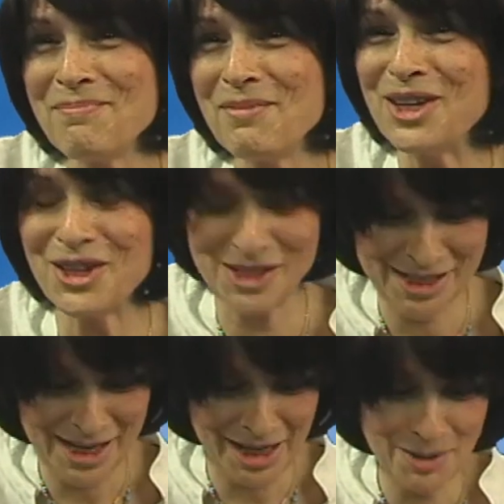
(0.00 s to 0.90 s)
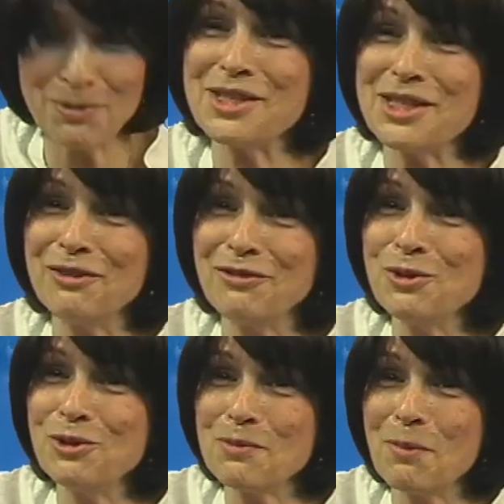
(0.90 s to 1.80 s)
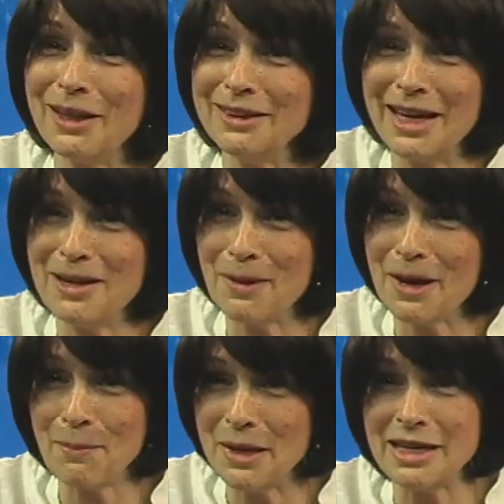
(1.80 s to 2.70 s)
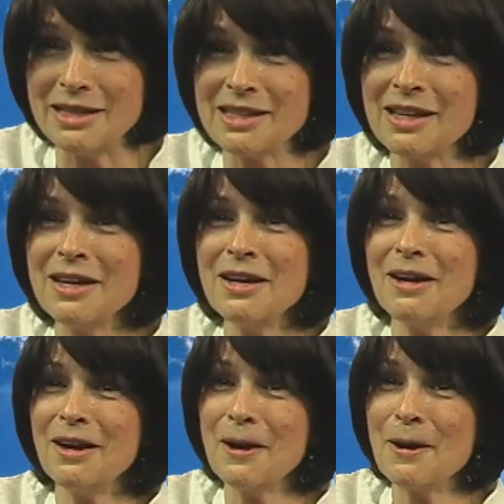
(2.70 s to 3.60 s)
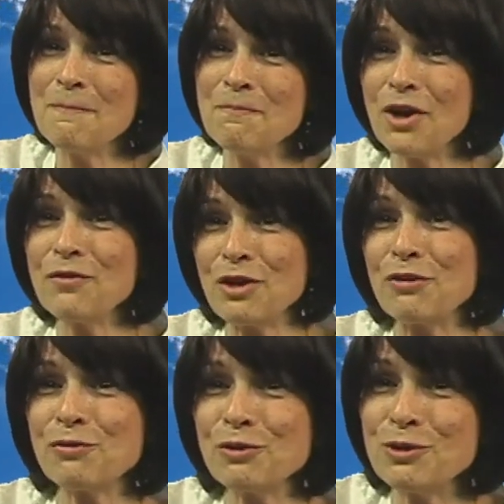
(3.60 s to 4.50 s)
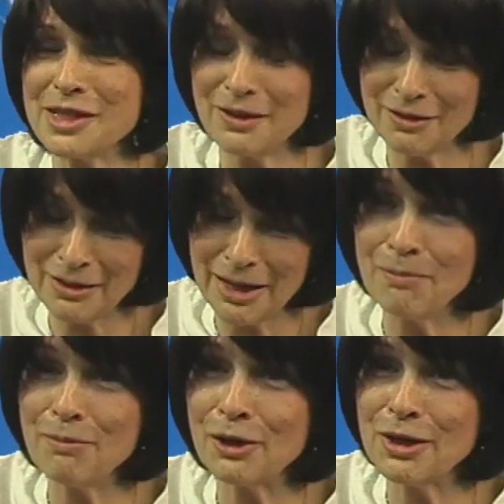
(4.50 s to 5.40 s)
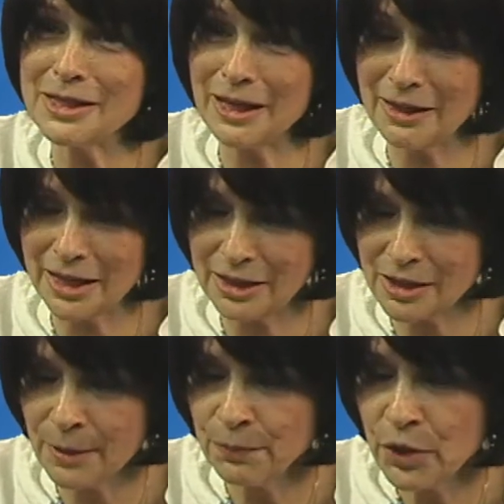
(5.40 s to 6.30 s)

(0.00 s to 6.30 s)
because 90% of food is pollinated by the bees um, of our fruits and, and berries and things.